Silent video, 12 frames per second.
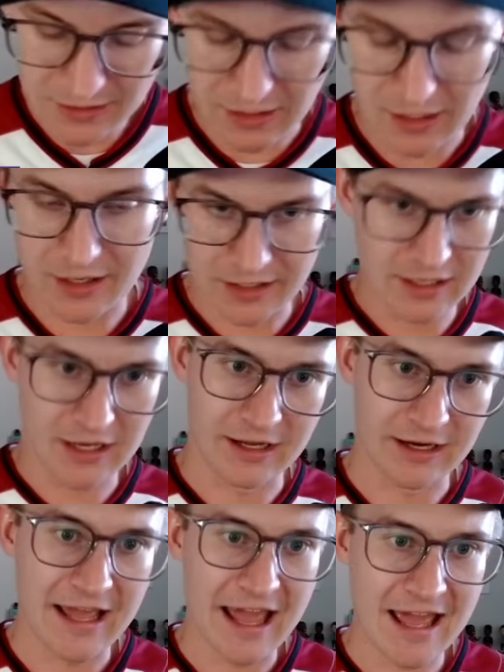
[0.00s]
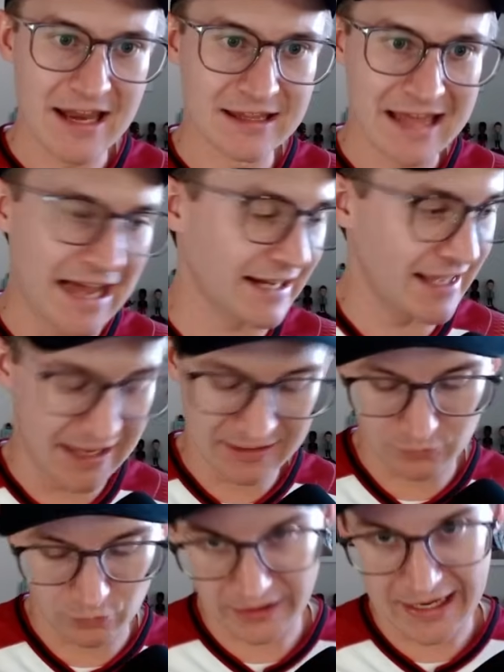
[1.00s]
on and on. And that
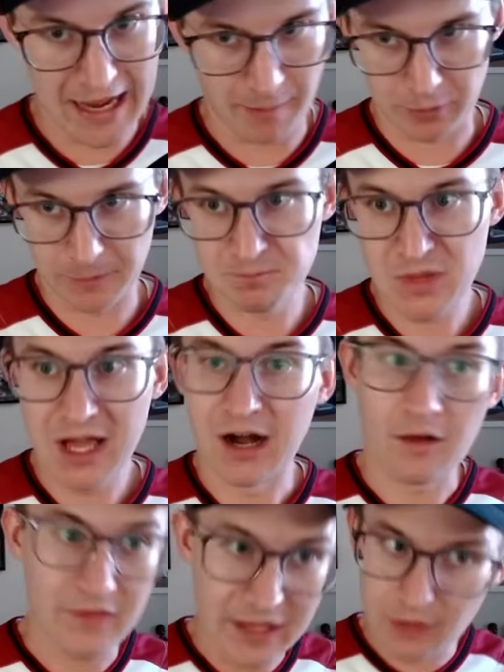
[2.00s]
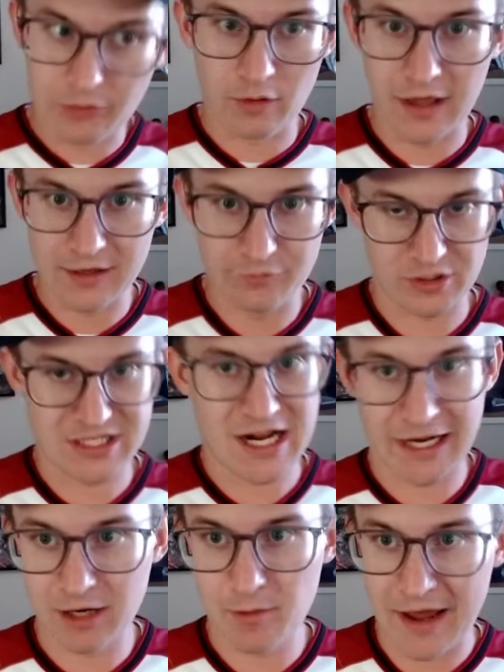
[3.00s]
can't really happen. On the other end, if we're
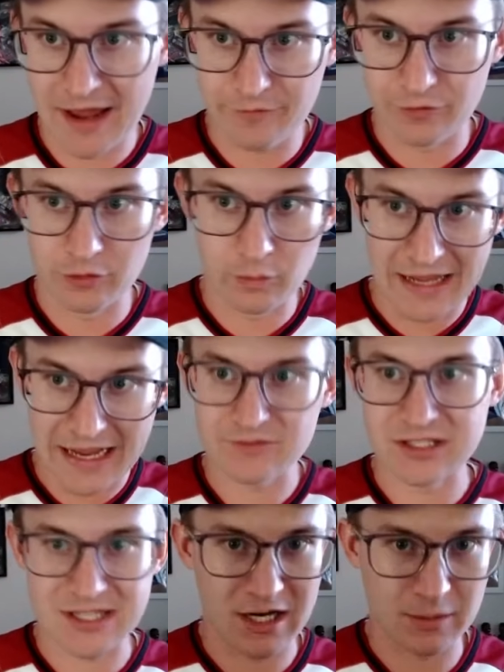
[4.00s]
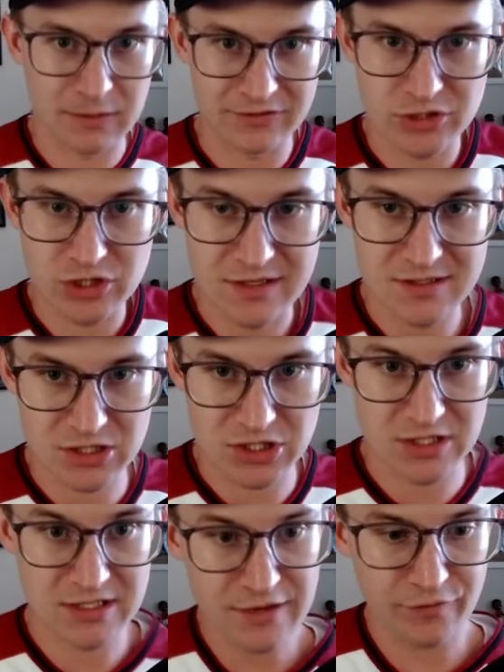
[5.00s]
talking about effort, we have to talk about the
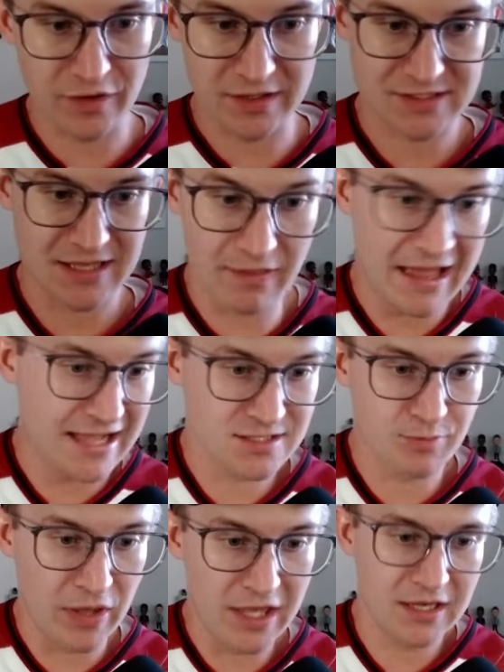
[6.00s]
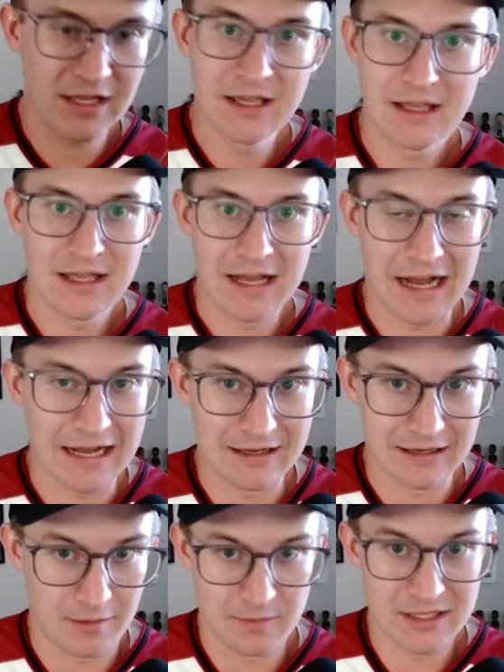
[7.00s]
transition defense. And that's been,
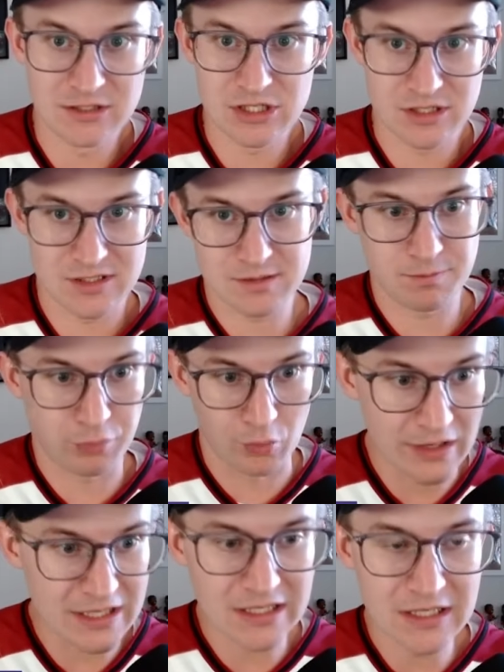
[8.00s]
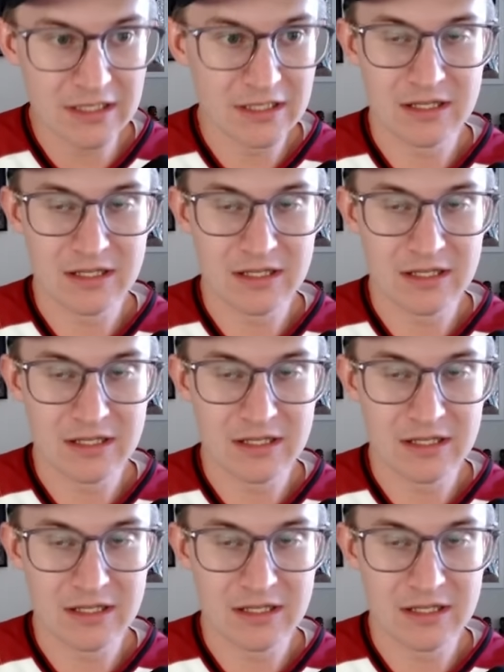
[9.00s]
just pretty